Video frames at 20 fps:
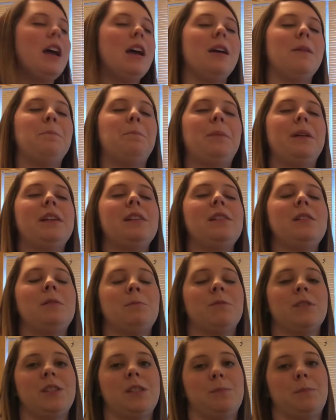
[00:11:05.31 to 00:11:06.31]
And be
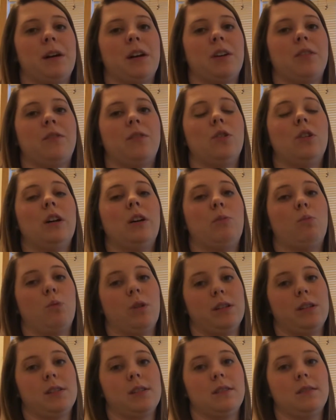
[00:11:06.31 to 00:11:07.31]
respectful and
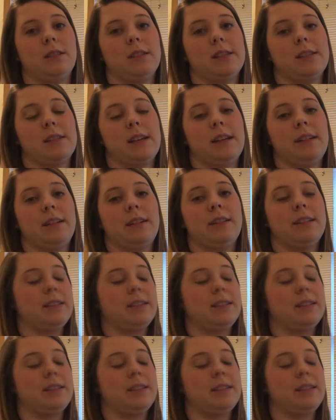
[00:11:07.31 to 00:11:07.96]
want to listen.